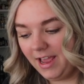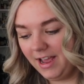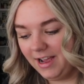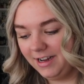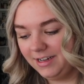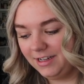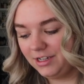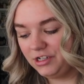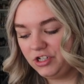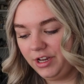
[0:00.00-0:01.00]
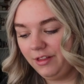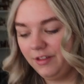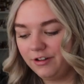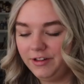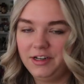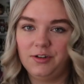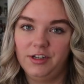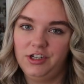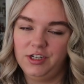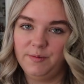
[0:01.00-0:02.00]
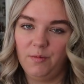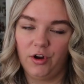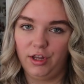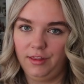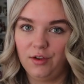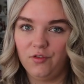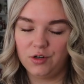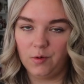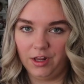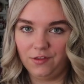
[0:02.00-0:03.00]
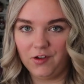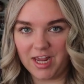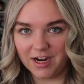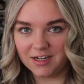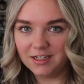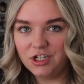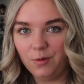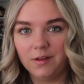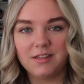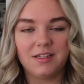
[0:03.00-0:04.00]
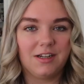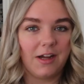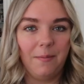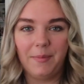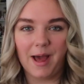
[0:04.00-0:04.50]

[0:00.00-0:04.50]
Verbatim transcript: and she literally told us she's been working there for 23 years and she wants us to come